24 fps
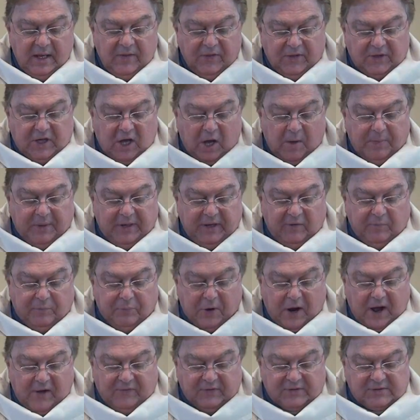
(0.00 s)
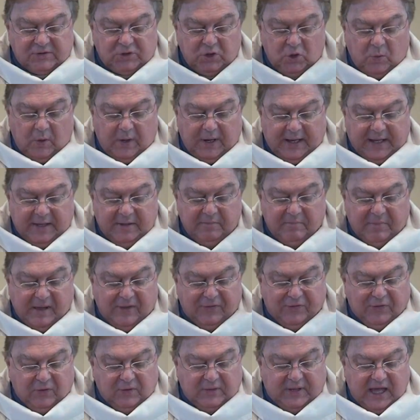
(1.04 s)
The company of prophets who were in
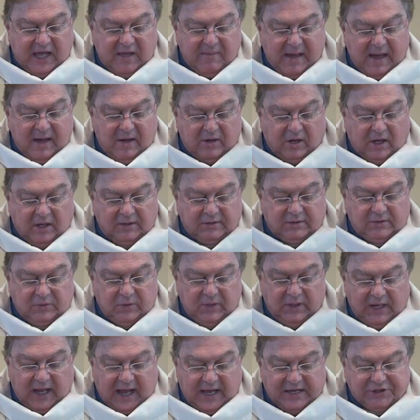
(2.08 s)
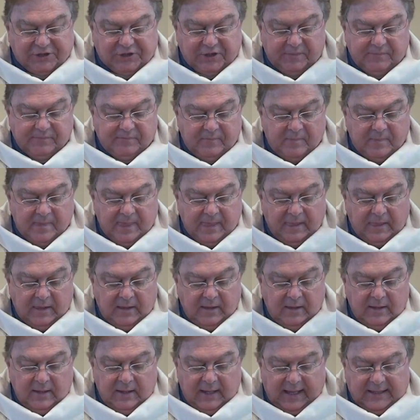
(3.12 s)
Bethel came out to Elisha
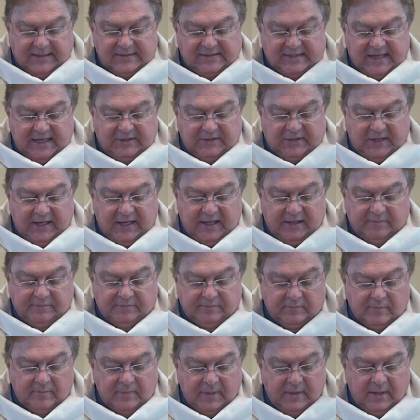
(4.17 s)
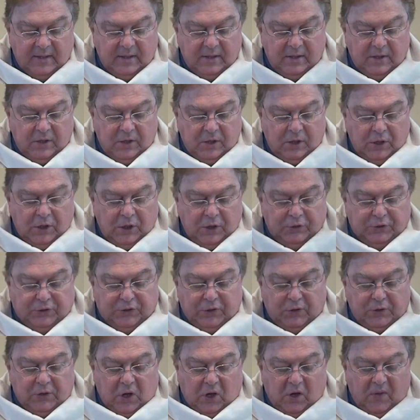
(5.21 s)
and said to him, "Do
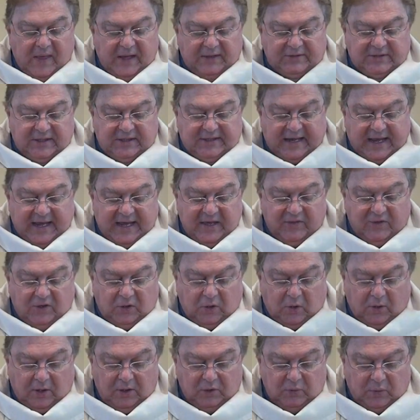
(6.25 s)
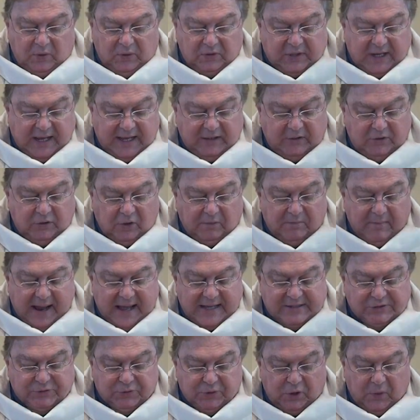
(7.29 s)
you know that today the Lord will take your
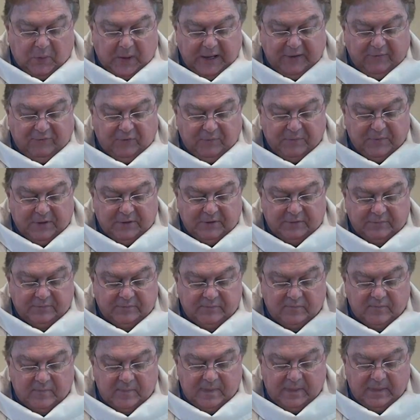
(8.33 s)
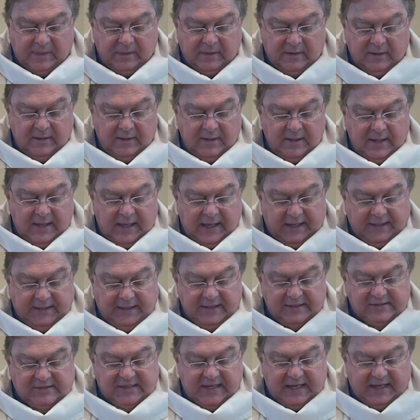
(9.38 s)
master away from you?" And
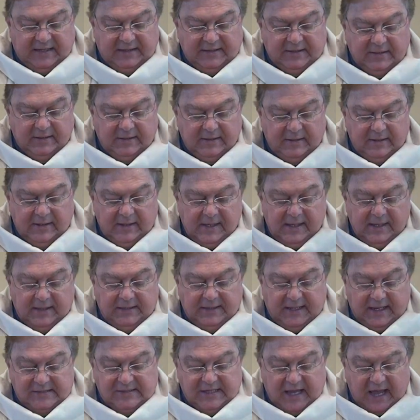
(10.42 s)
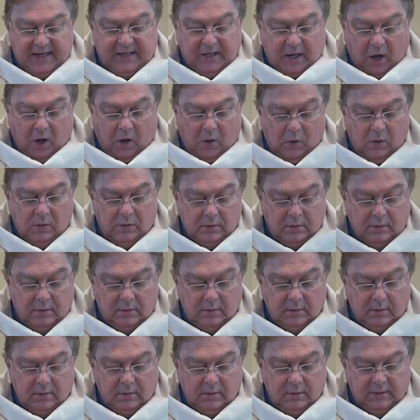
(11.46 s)
he said, "Yes, I know.
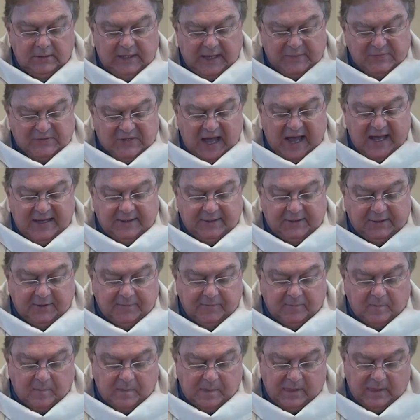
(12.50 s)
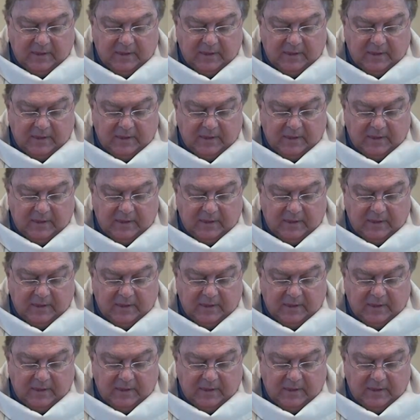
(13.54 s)
Keep silent."